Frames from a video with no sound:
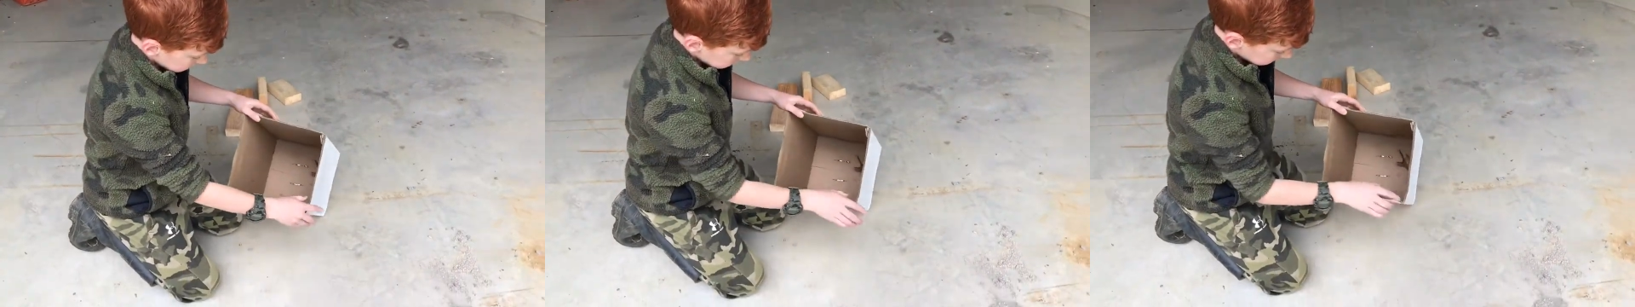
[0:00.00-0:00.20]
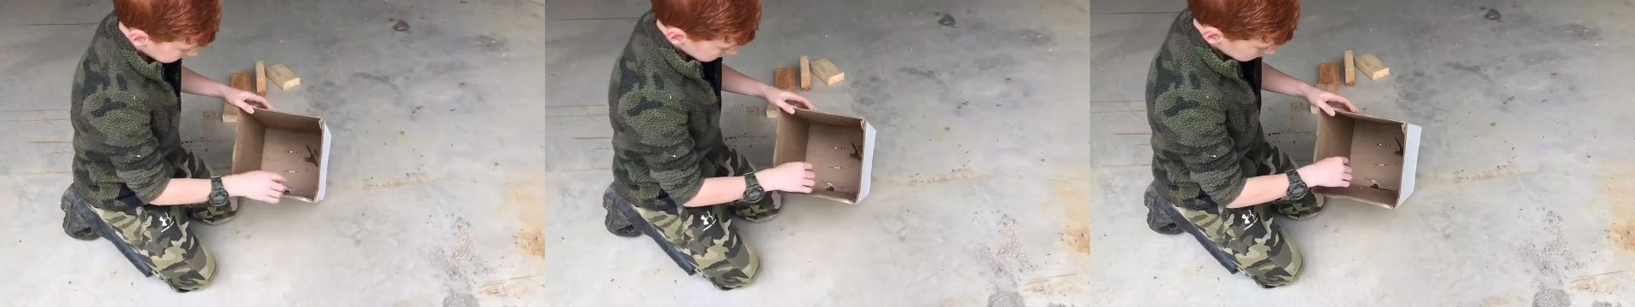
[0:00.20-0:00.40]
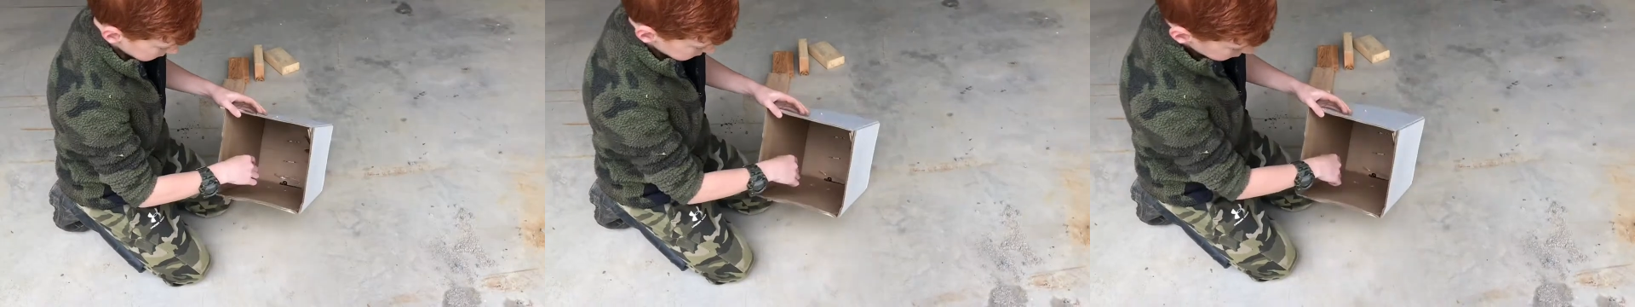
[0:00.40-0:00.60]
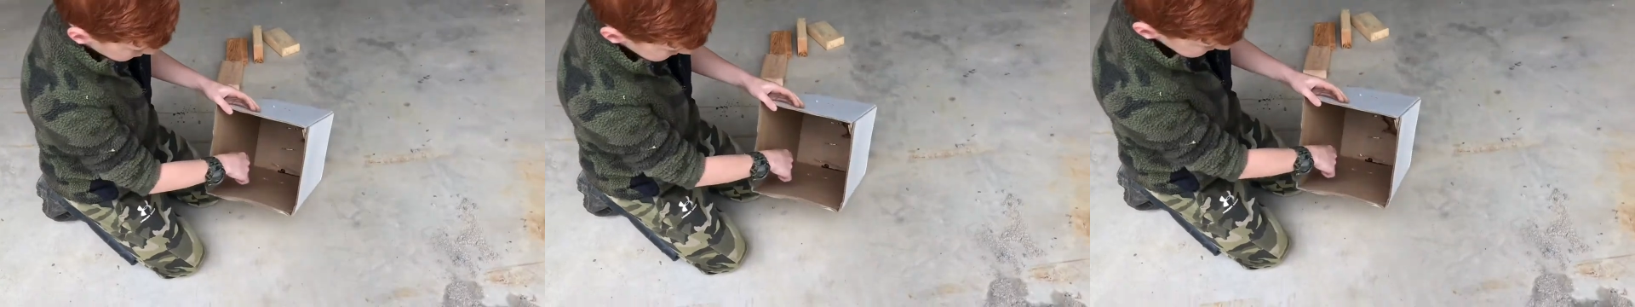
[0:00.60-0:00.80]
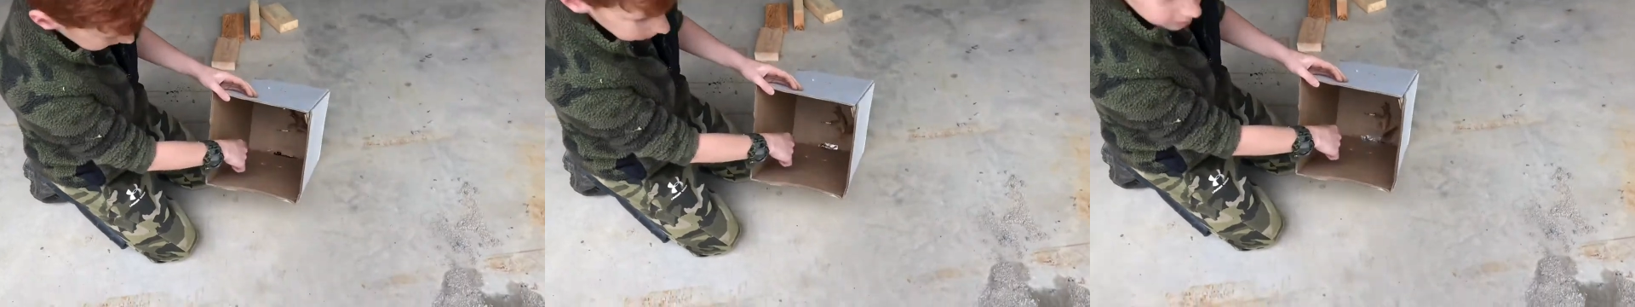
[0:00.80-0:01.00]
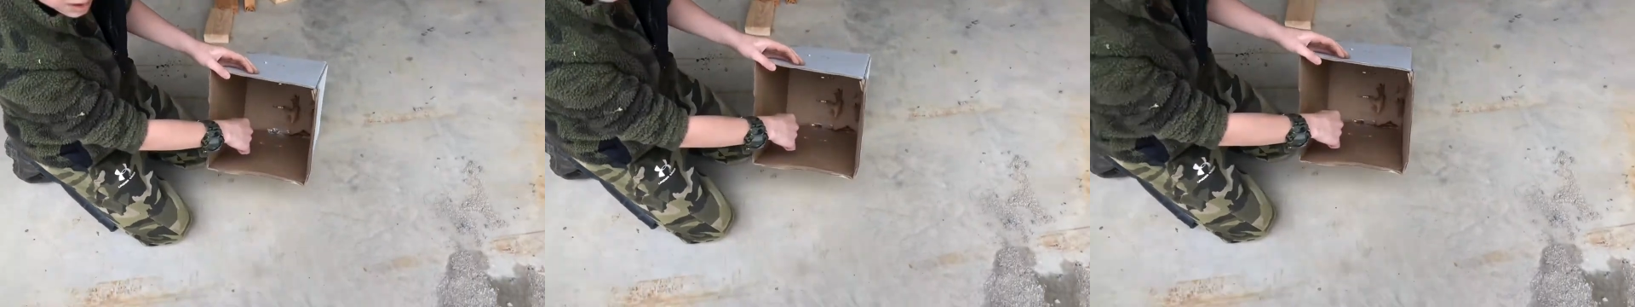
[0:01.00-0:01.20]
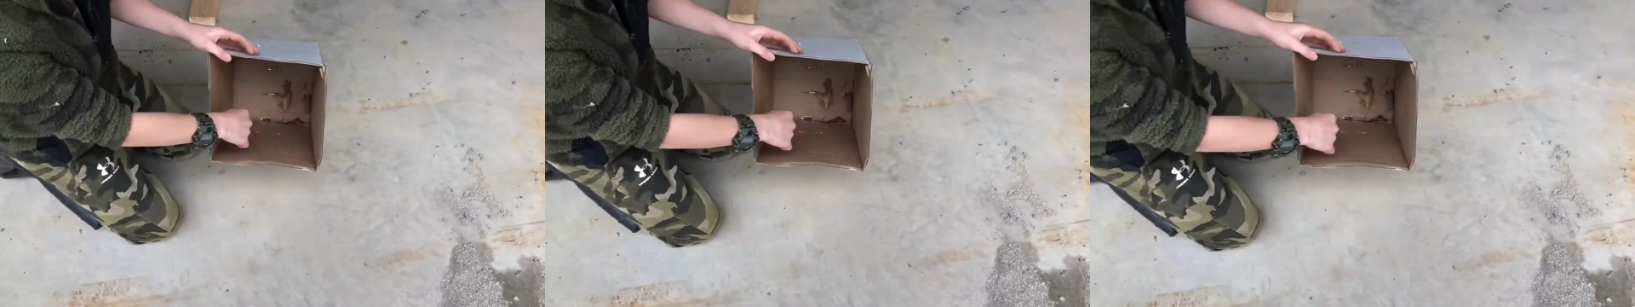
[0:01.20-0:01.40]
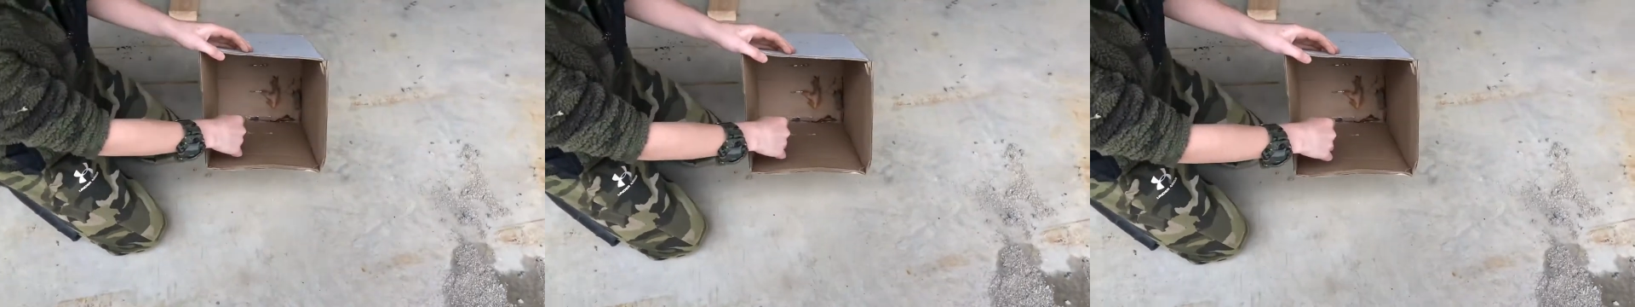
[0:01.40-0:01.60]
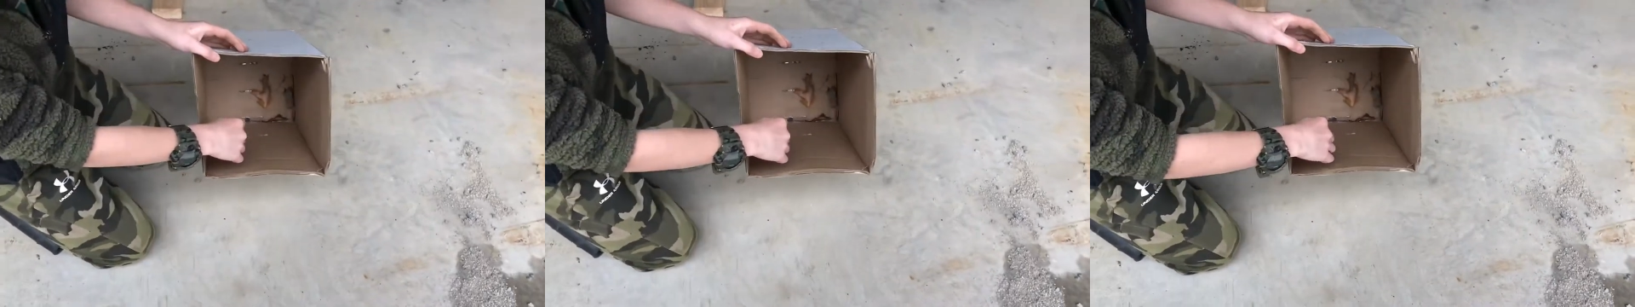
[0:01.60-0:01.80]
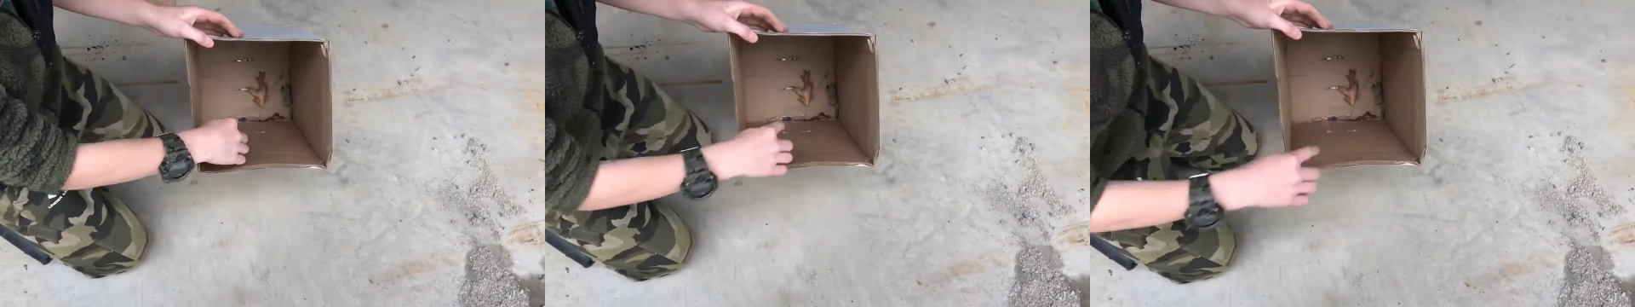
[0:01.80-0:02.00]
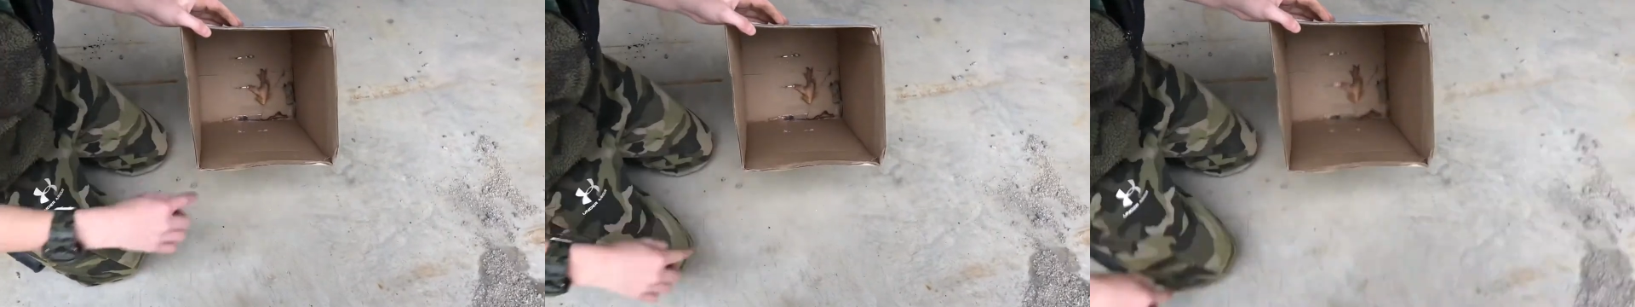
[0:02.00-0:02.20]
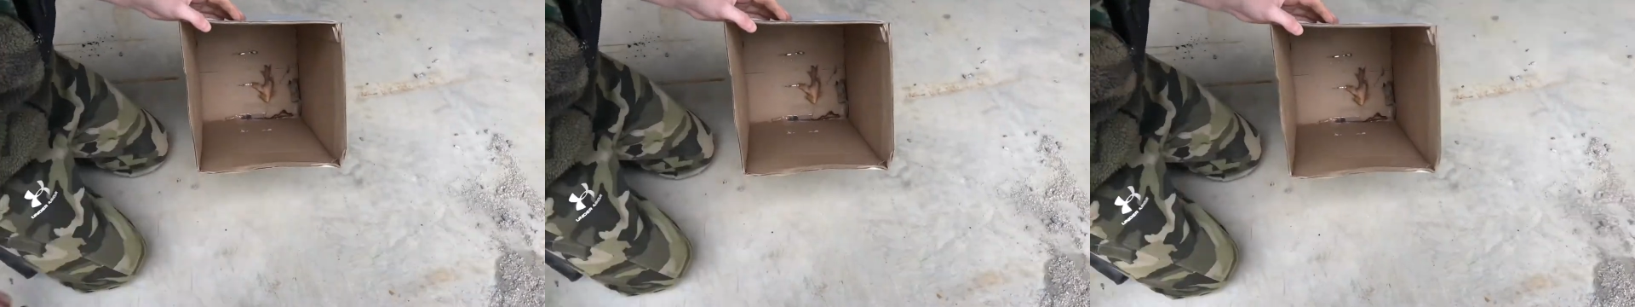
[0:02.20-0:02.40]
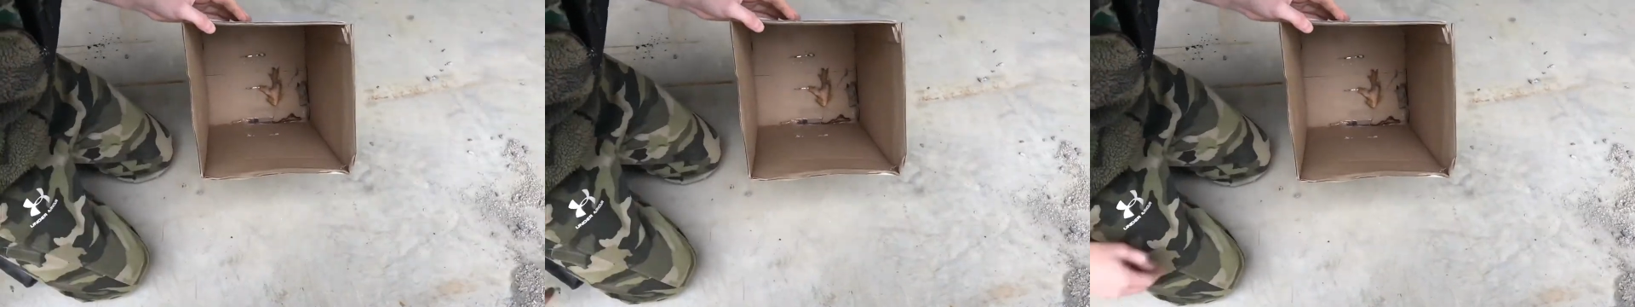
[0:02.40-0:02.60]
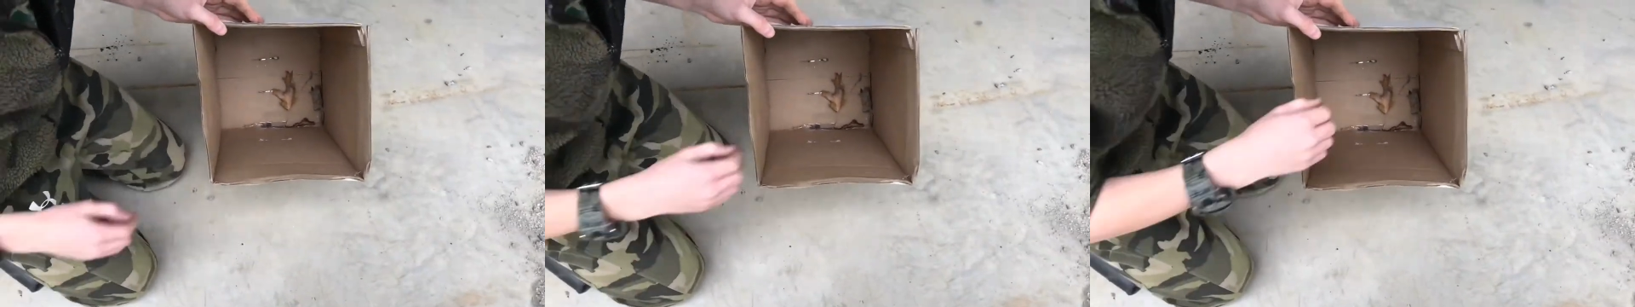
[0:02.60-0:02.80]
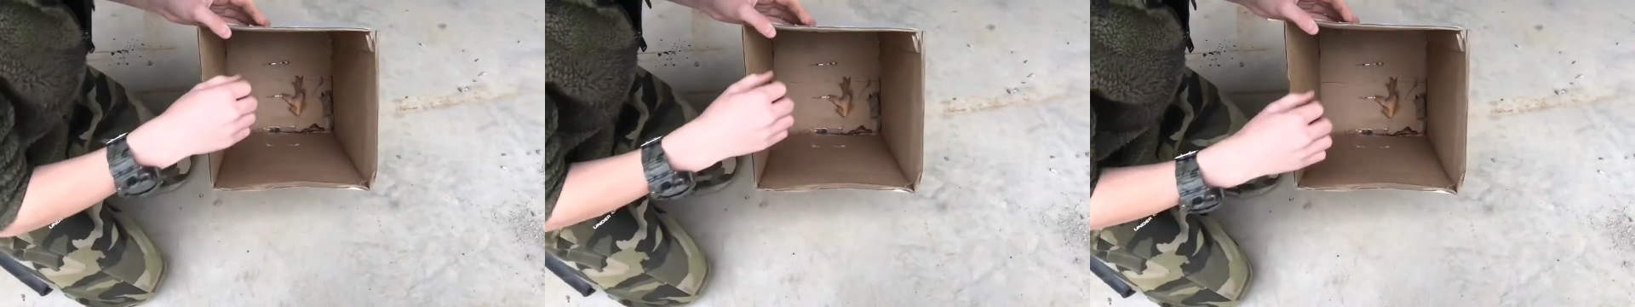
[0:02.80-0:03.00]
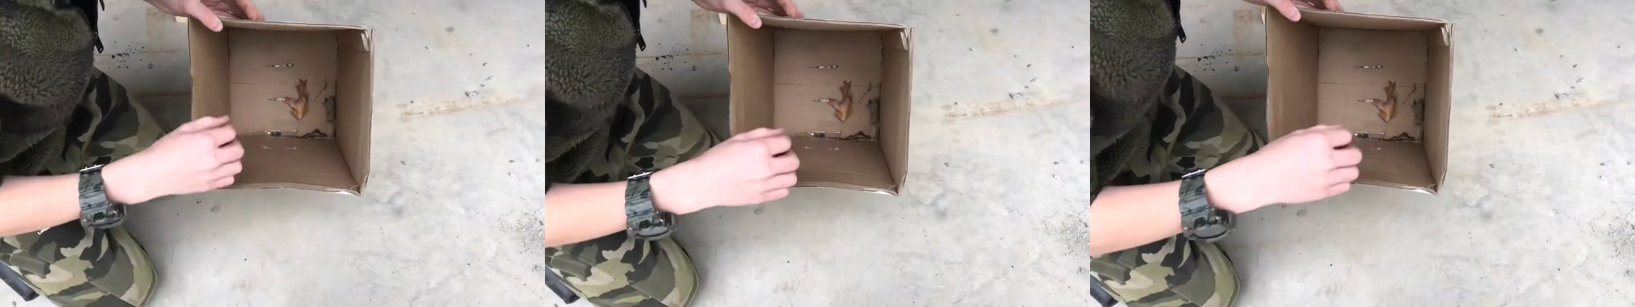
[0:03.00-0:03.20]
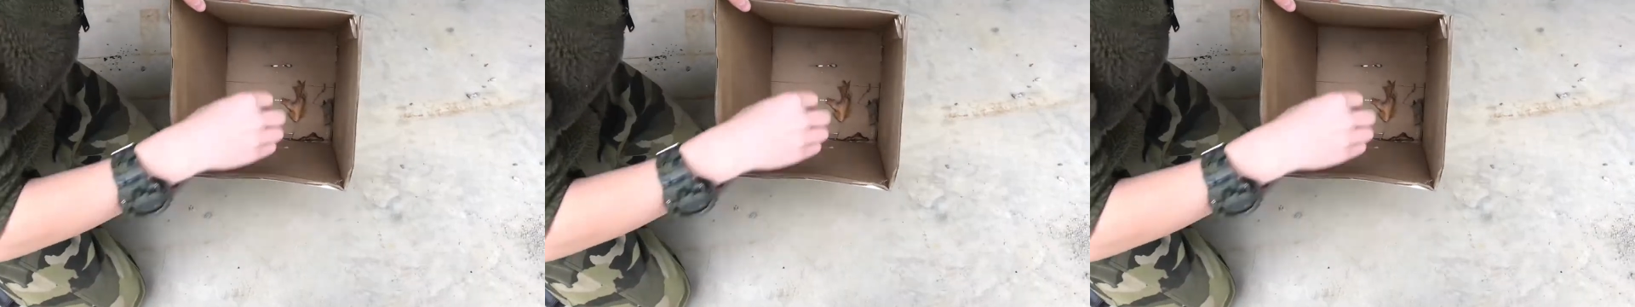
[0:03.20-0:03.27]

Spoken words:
Nobody's mouth can be seen.